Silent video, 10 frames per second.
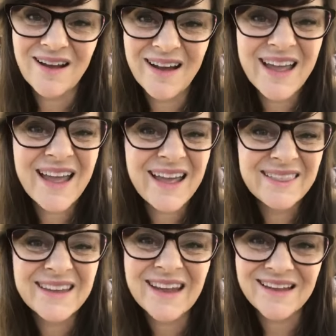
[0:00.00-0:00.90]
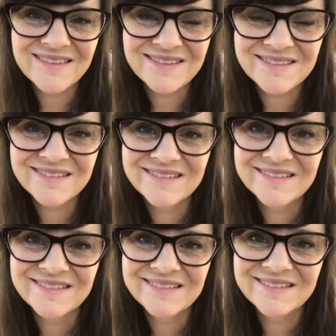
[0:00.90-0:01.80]
I had the guts,
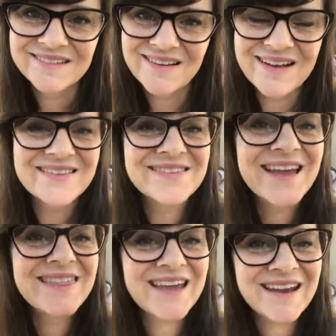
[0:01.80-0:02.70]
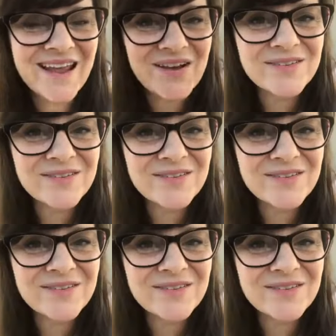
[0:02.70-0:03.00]
and I can say that now